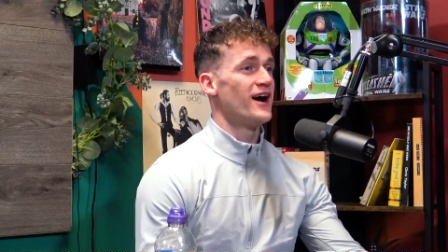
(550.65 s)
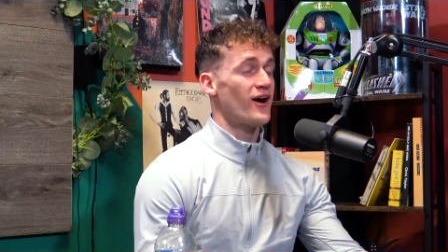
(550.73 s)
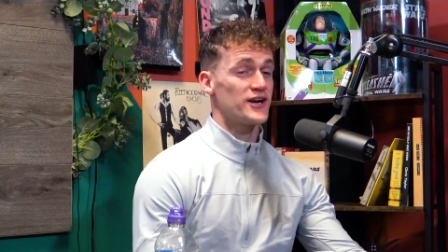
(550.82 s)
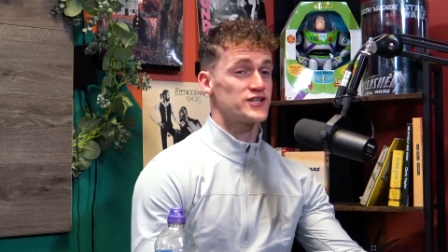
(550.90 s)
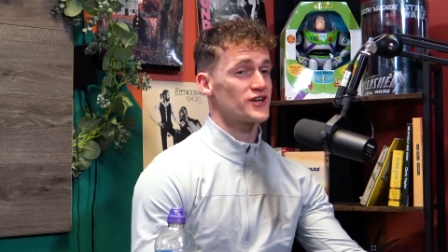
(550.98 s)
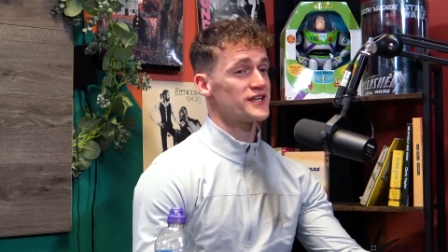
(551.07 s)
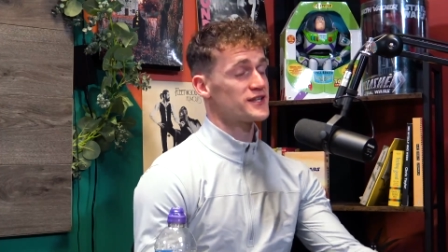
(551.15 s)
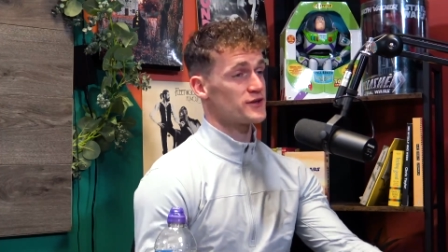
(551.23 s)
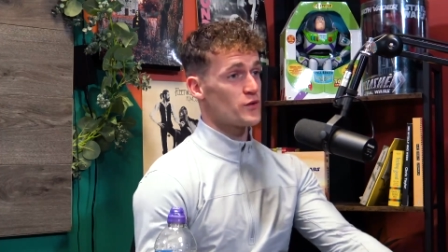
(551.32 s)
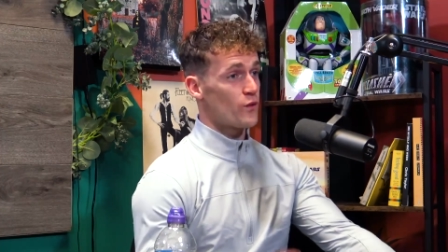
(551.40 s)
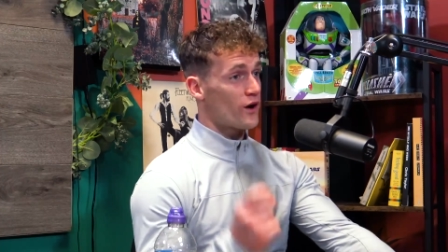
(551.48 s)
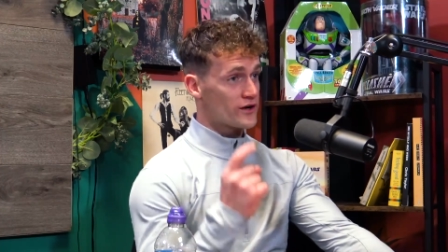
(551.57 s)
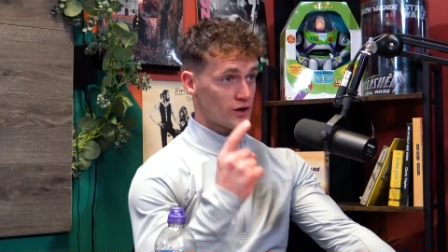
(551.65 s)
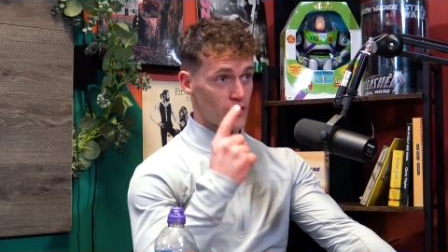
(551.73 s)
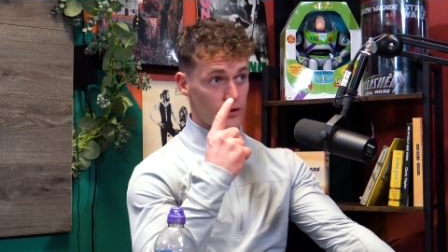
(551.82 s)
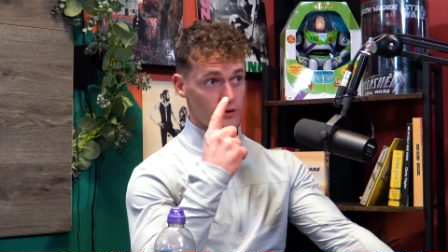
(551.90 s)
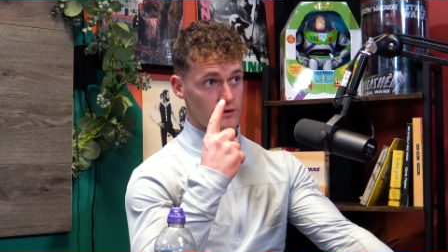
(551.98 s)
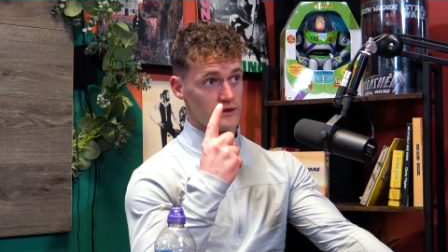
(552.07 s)
I tried to do one
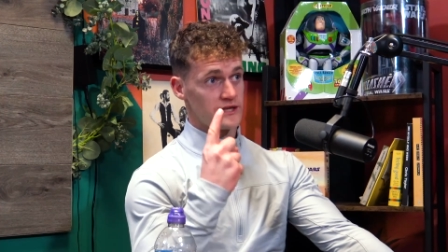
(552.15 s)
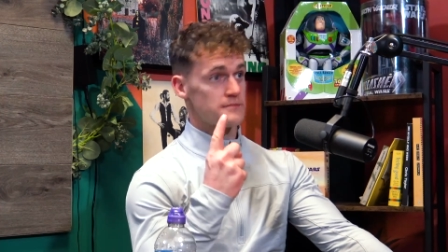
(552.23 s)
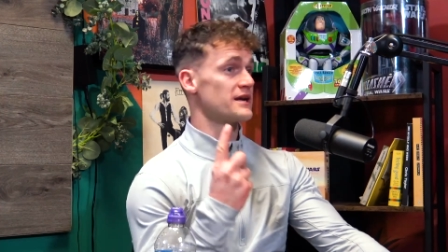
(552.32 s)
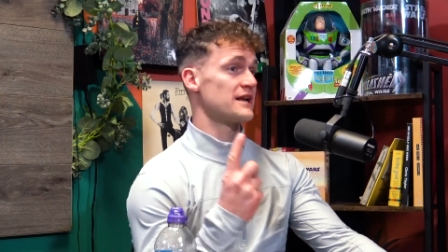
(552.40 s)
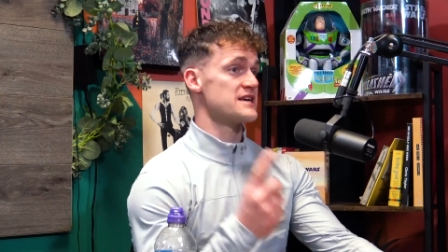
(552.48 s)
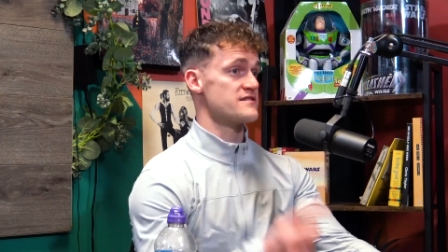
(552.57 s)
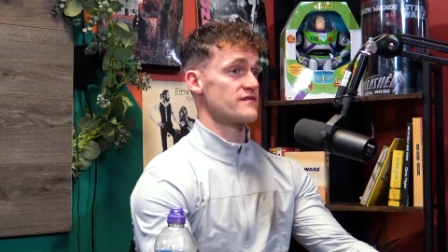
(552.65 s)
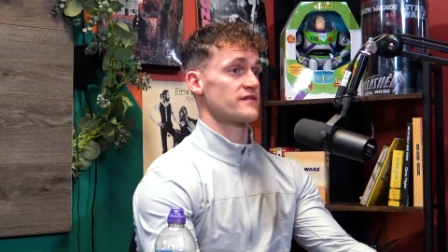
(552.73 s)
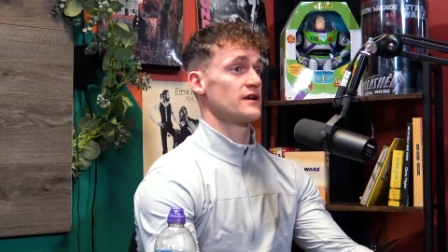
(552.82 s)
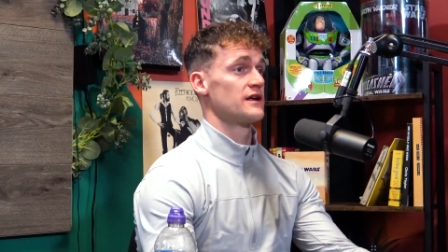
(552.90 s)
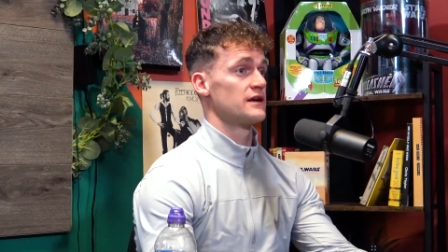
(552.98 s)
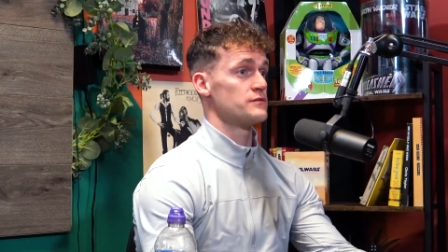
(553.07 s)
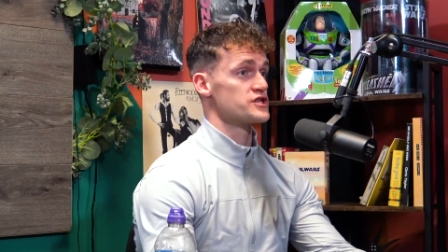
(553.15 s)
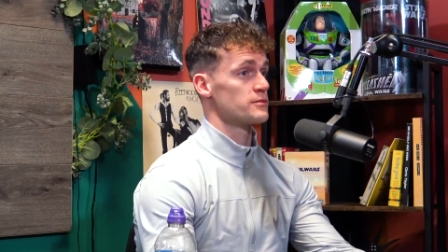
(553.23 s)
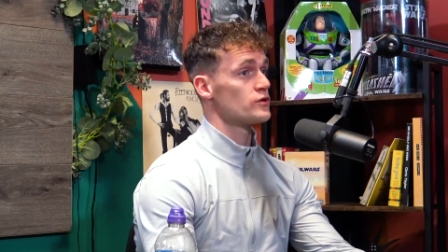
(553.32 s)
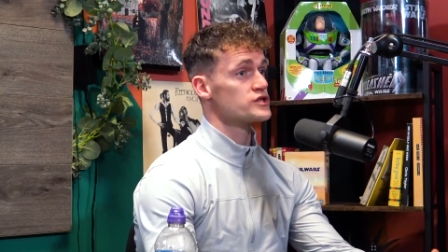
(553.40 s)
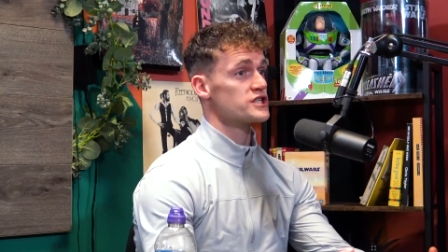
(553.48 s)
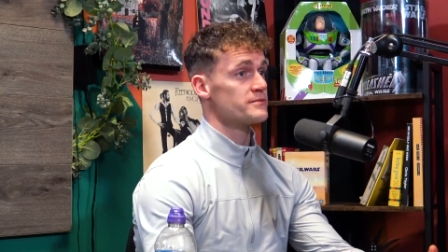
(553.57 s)
cut in my life. It was
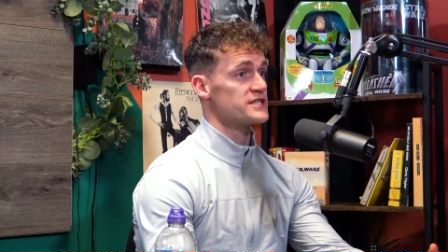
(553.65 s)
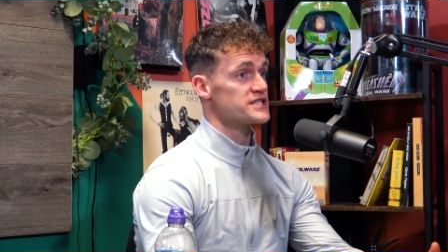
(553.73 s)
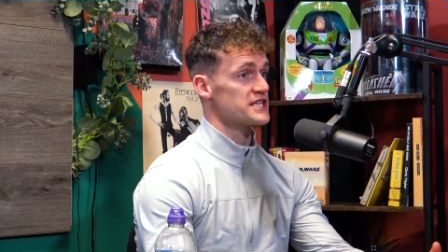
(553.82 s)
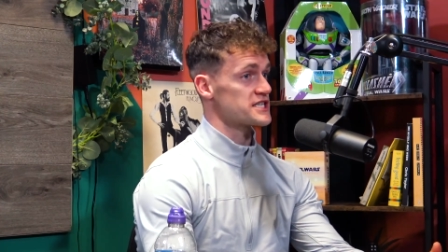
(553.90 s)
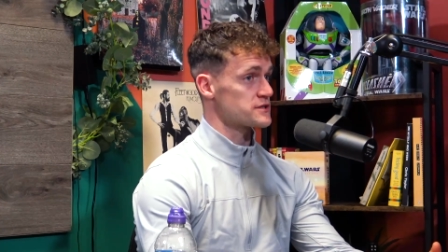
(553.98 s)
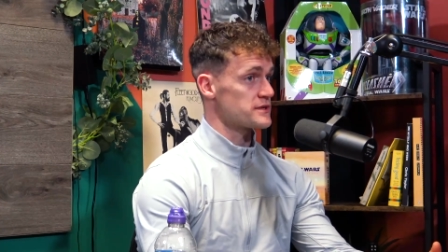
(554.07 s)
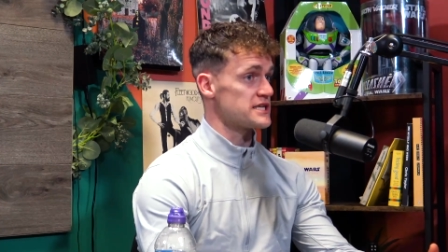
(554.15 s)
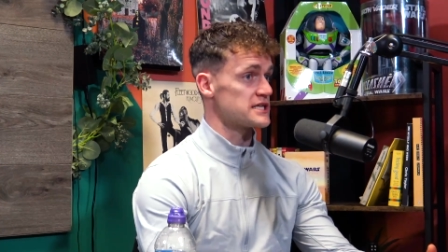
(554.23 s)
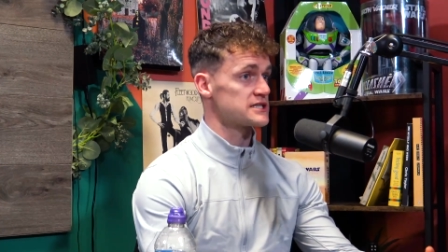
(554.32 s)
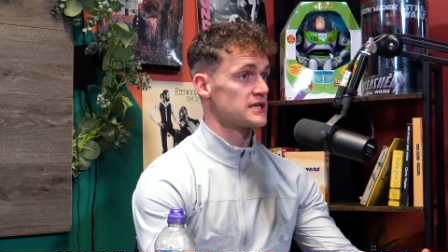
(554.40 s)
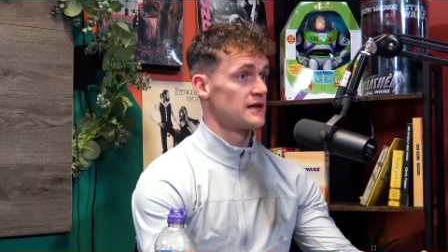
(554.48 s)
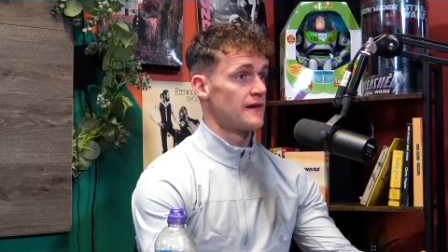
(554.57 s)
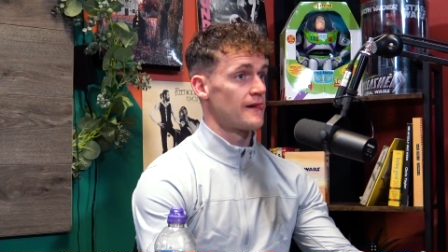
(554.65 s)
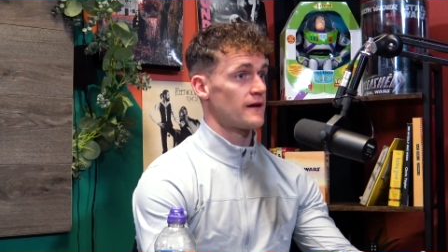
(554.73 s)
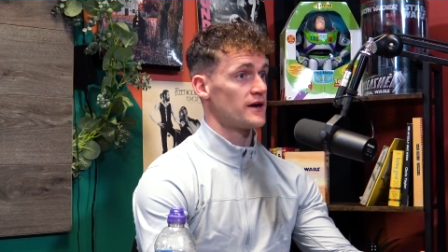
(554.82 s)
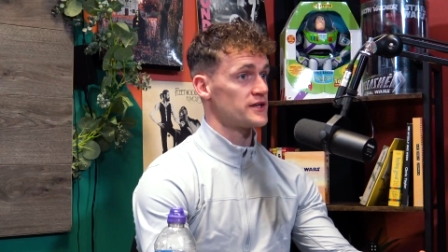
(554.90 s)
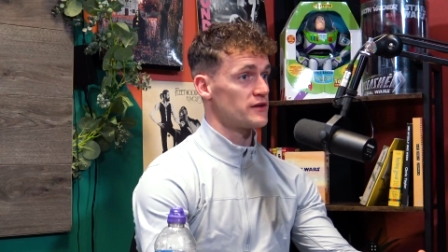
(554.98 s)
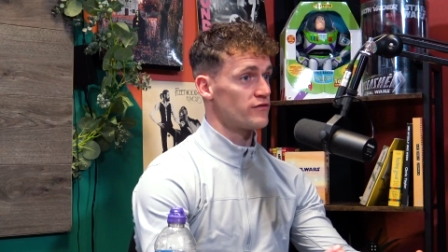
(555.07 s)
supposed to be six weeks.
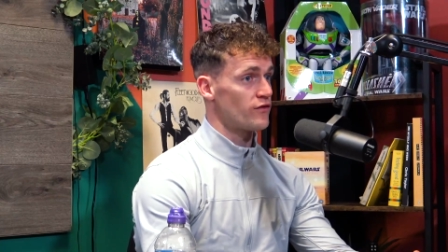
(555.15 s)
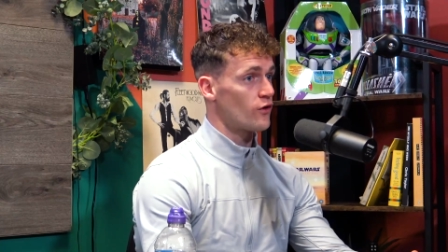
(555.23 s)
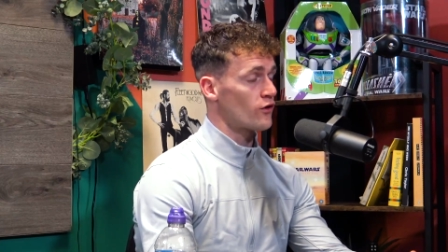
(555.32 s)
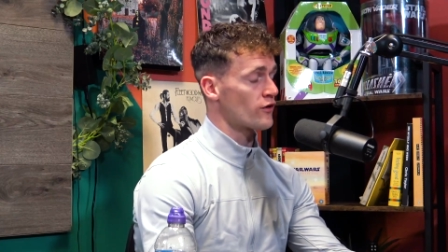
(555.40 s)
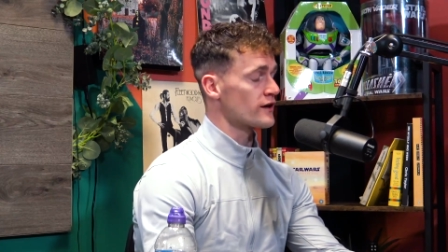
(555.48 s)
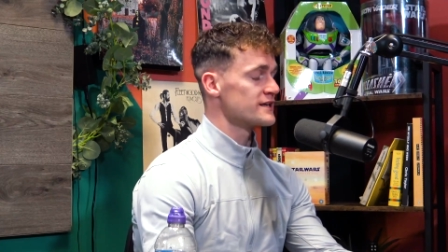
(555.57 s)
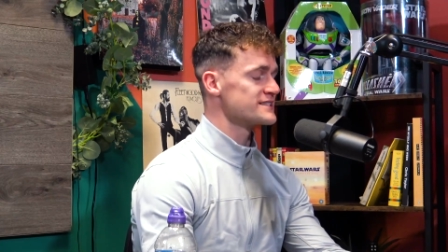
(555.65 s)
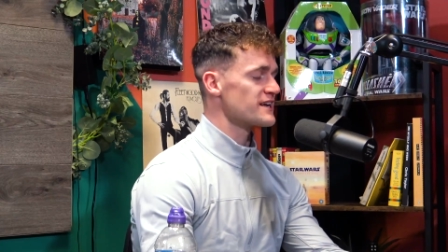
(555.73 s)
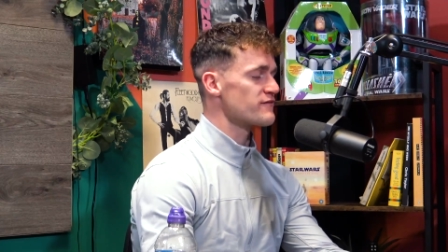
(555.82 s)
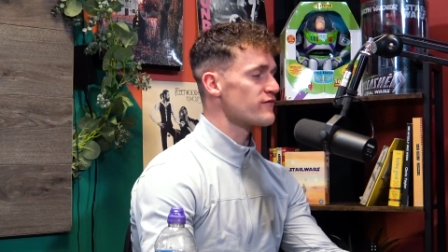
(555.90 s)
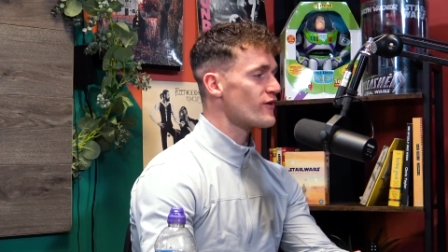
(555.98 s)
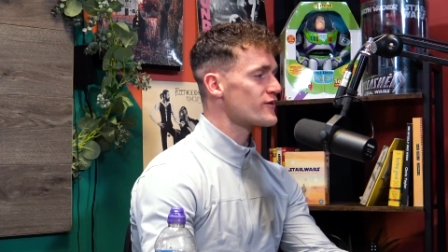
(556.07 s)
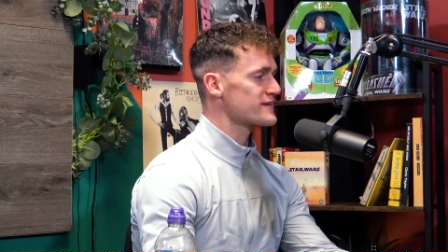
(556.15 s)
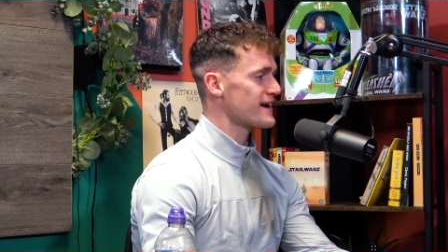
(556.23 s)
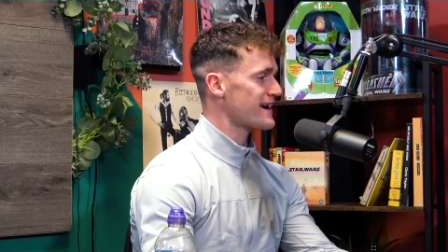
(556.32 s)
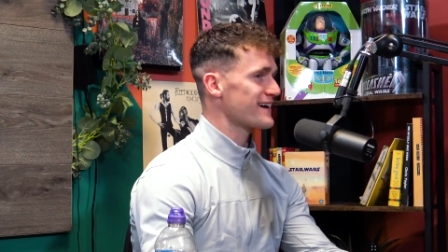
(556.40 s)
I did four, said, fuck that.